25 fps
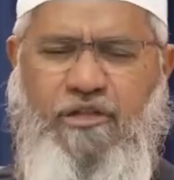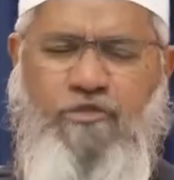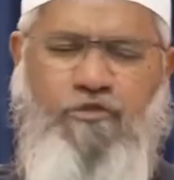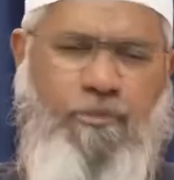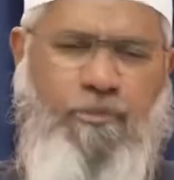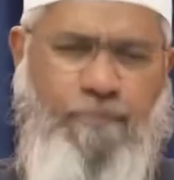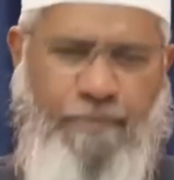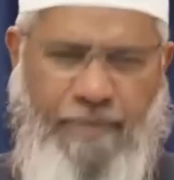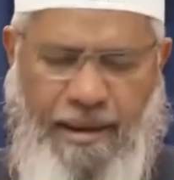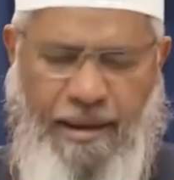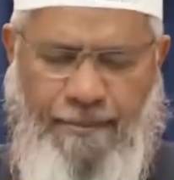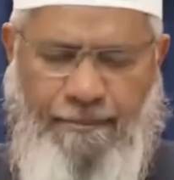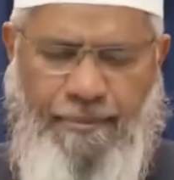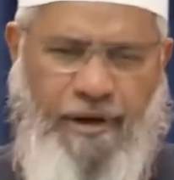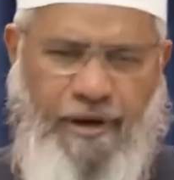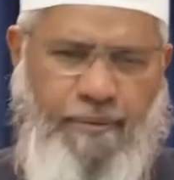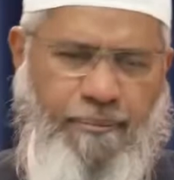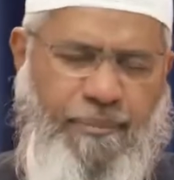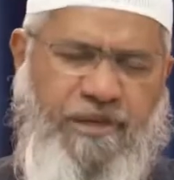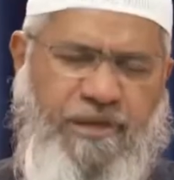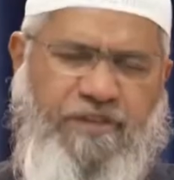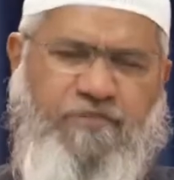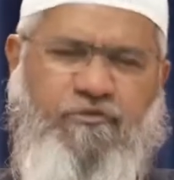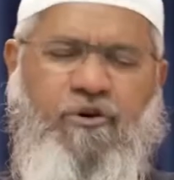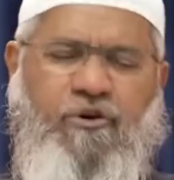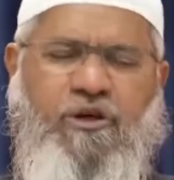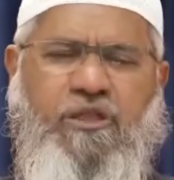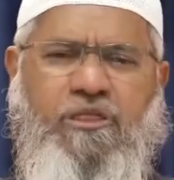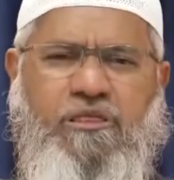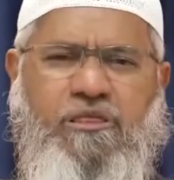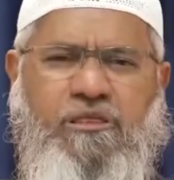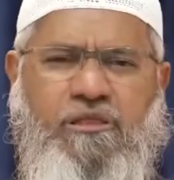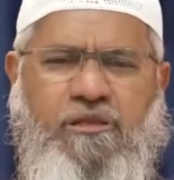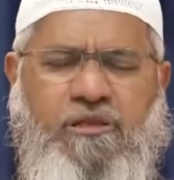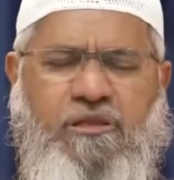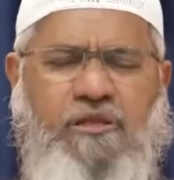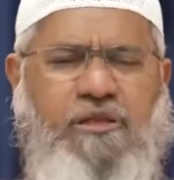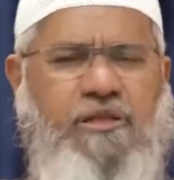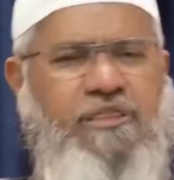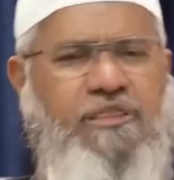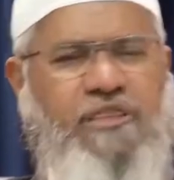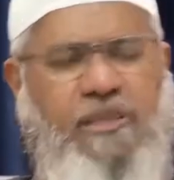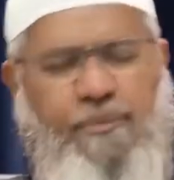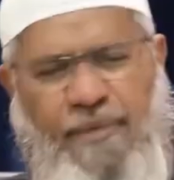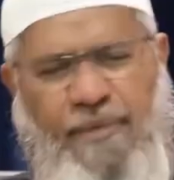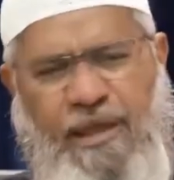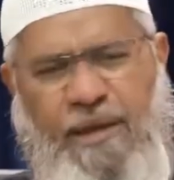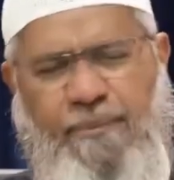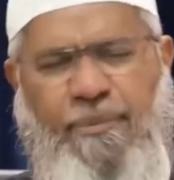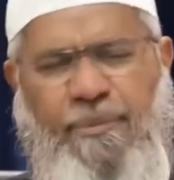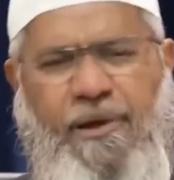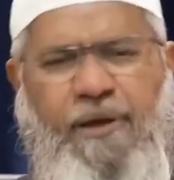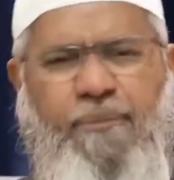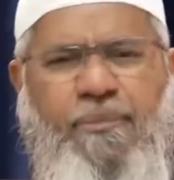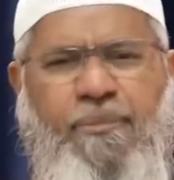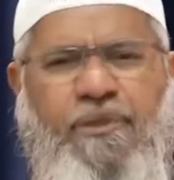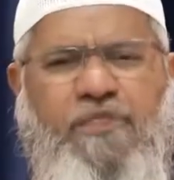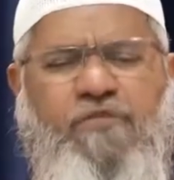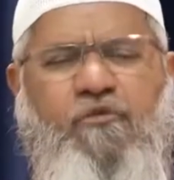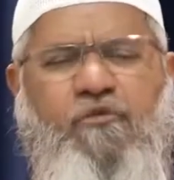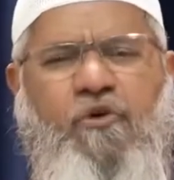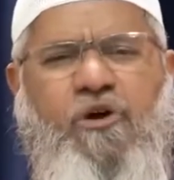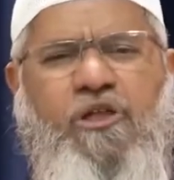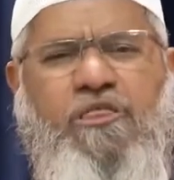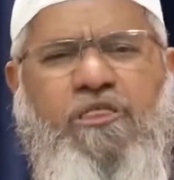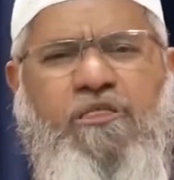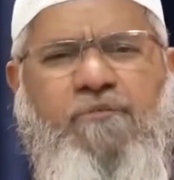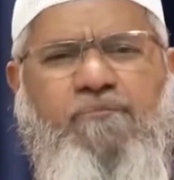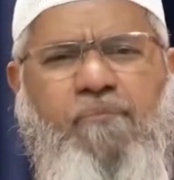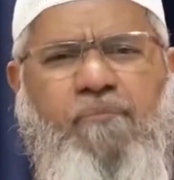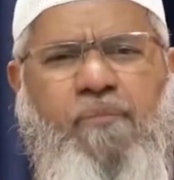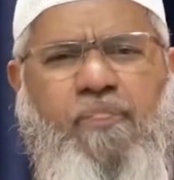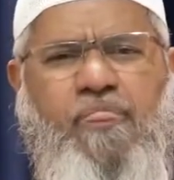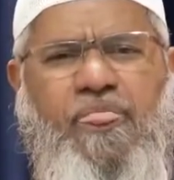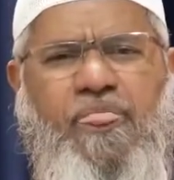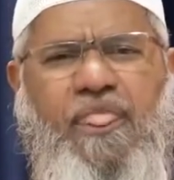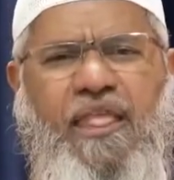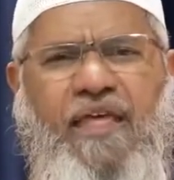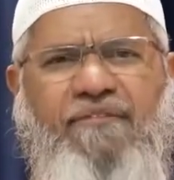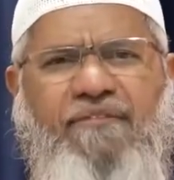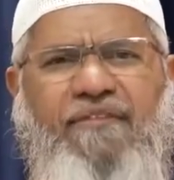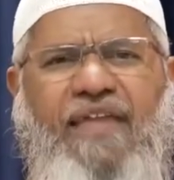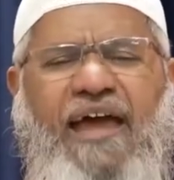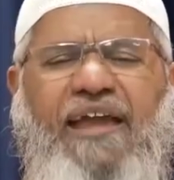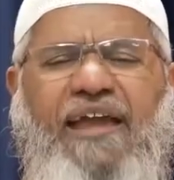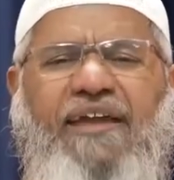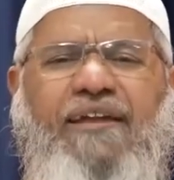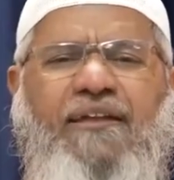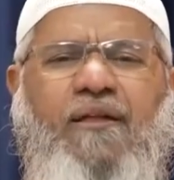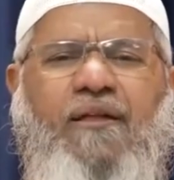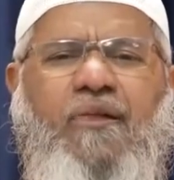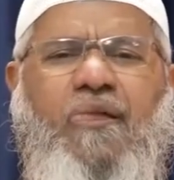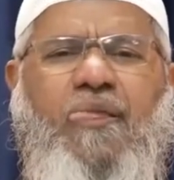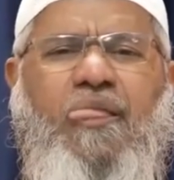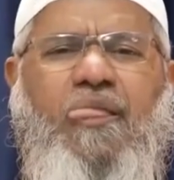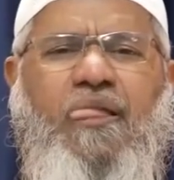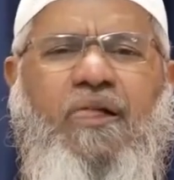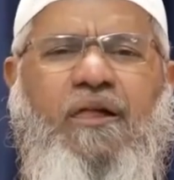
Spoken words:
The main purpose was that